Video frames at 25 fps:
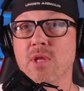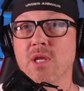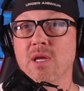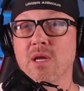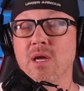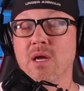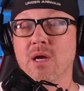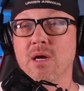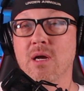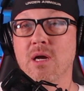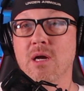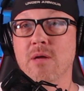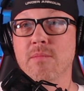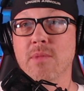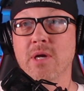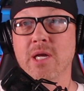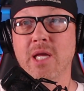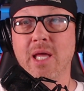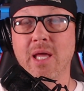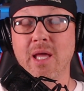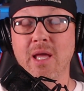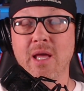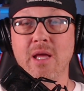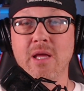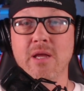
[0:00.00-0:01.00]
Um,
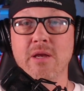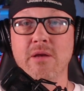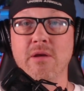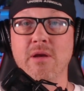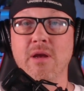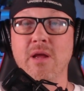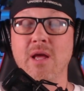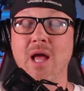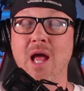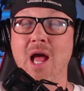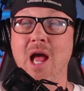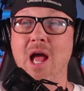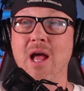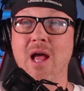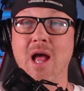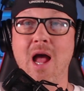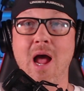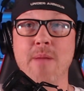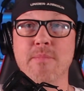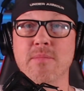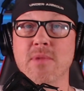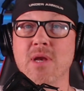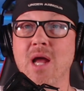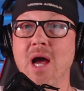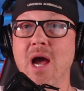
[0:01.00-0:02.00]
again,
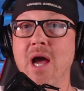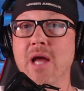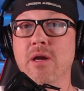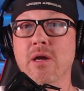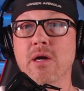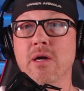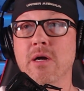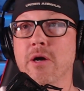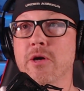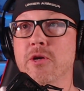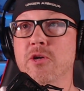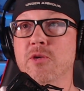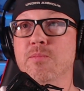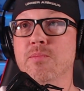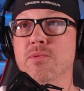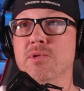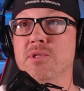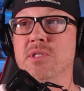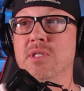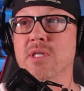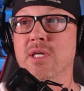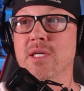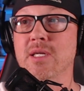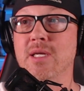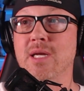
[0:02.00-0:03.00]
I'm not
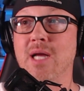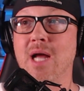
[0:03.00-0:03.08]
100%